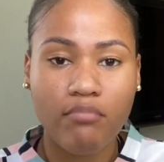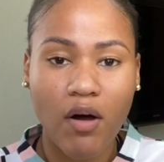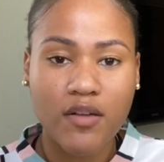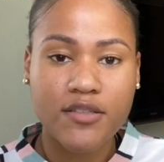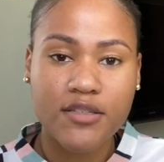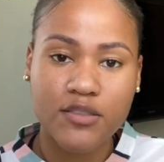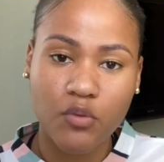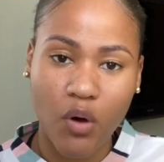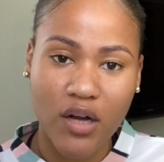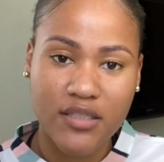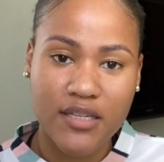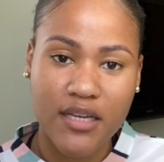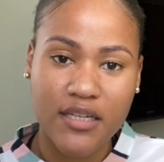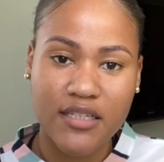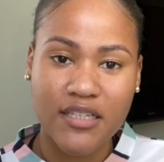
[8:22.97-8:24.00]
bottled water
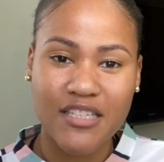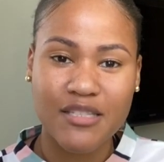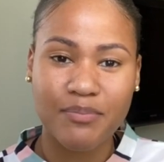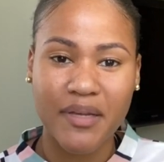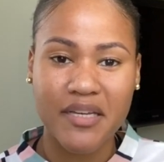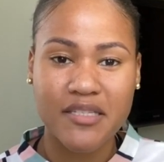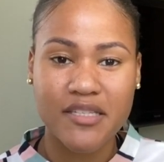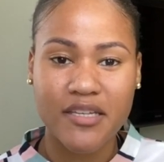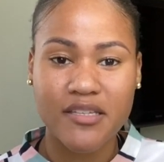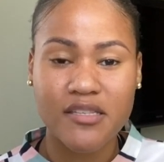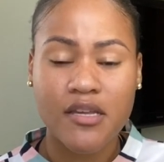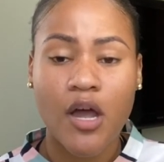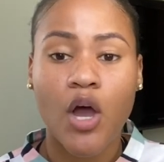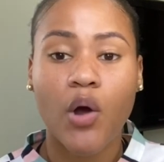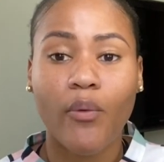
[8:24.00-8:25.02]
in these places
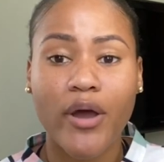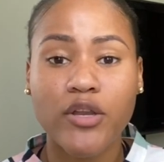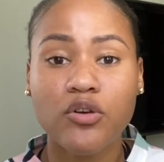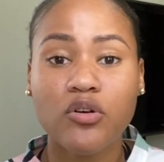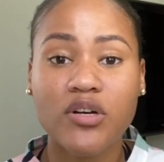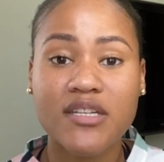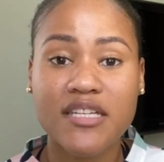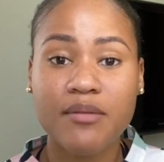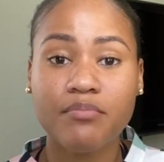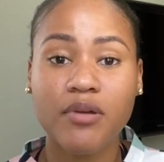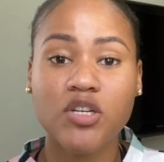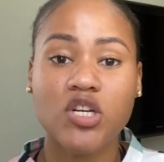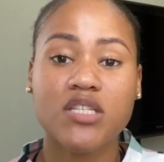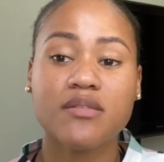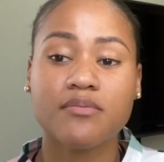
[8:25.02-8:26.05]
when you could simply
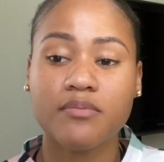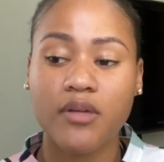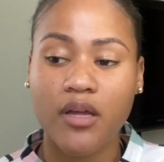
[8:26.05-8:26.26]
just